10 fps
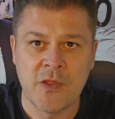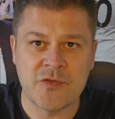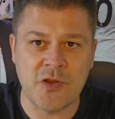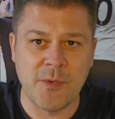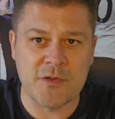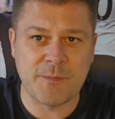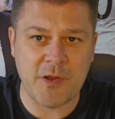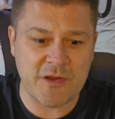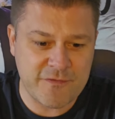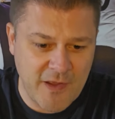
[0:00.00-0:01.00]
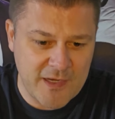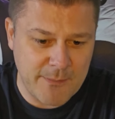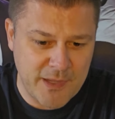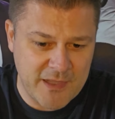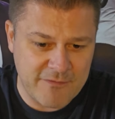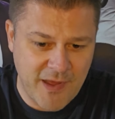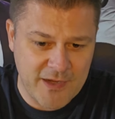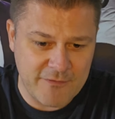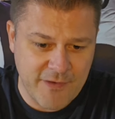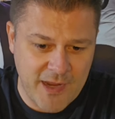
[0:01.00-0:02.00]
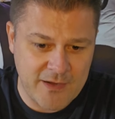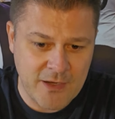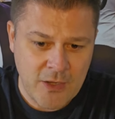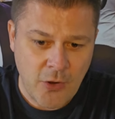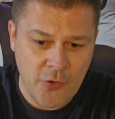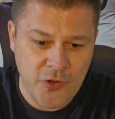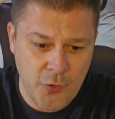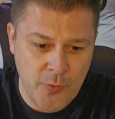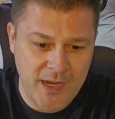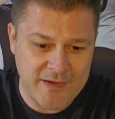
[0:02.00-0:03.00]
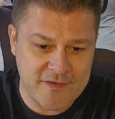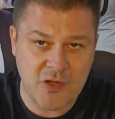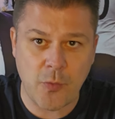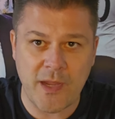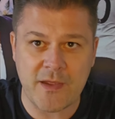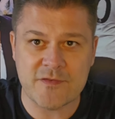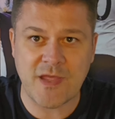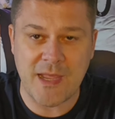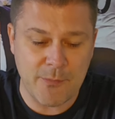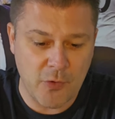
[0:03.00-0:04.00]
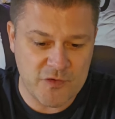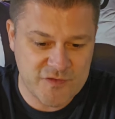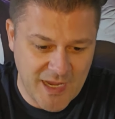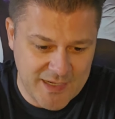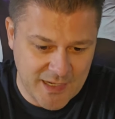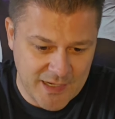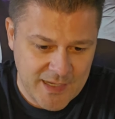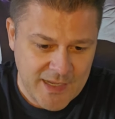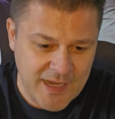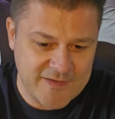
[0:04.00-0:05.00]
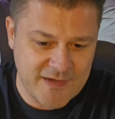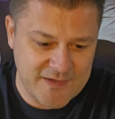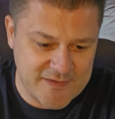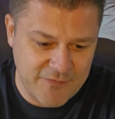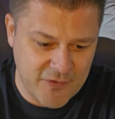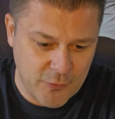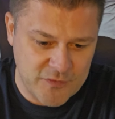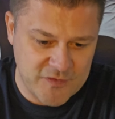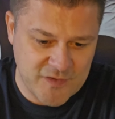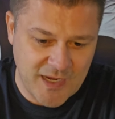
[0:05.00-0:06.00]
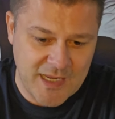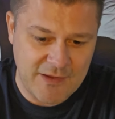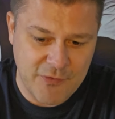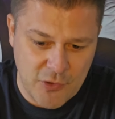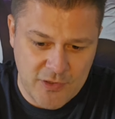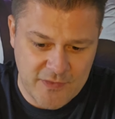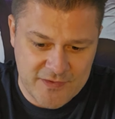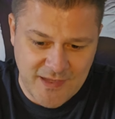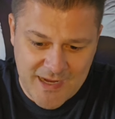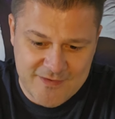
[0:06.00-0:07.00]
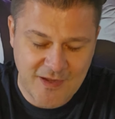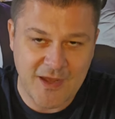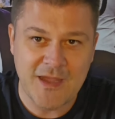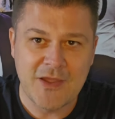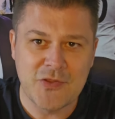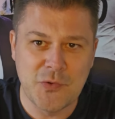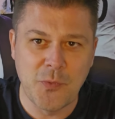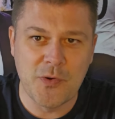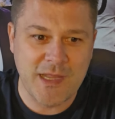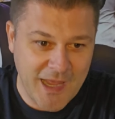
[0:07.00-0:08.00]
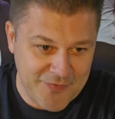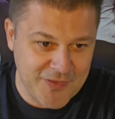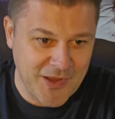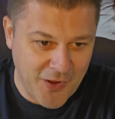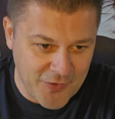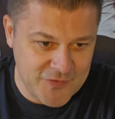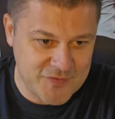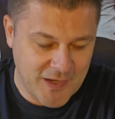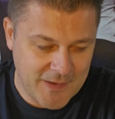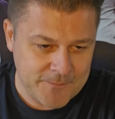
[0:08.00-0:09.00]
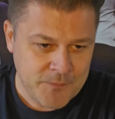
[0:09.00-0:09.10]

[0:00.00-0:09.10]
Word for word: Tottenham Hotspur defender Micky van de Ven on who is the quickest, him or Saka. He said it's difficult to say. If you look at the data, you will get the answer.